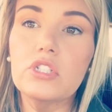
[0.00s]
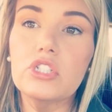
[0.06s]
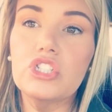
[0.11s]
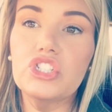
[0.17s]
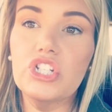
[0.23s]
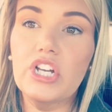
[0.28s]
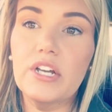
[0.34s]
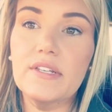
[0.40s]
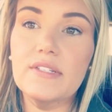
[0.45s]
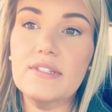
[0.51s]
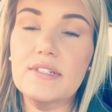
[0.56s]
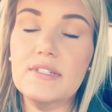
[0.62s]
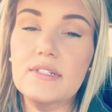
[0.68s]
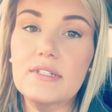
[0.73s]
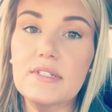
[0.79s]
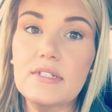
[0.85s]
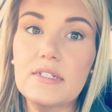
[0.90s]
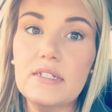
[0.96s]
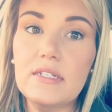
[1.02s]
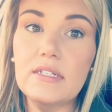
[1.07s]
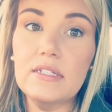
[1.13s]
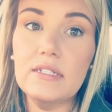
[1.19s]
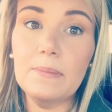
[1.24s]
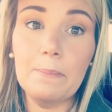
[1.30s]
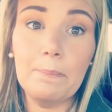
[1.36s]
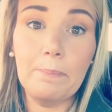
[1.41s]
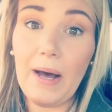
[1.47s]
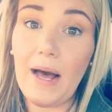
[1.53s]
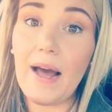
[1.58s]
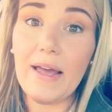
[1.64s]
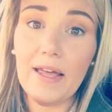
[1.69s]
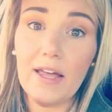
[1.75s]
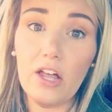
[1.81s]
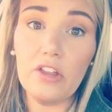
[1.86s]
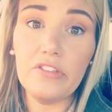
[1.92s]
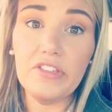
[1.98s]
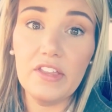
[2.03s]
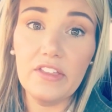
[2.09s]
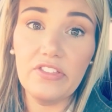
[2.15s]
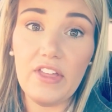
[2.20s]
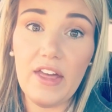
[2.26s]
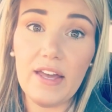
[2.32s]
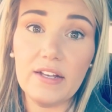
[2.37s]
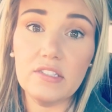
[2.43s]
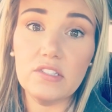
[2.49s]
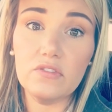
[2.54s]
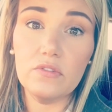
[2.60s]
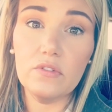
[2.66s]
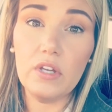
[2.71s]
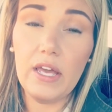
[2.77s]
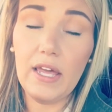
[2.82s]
just buy healthy things,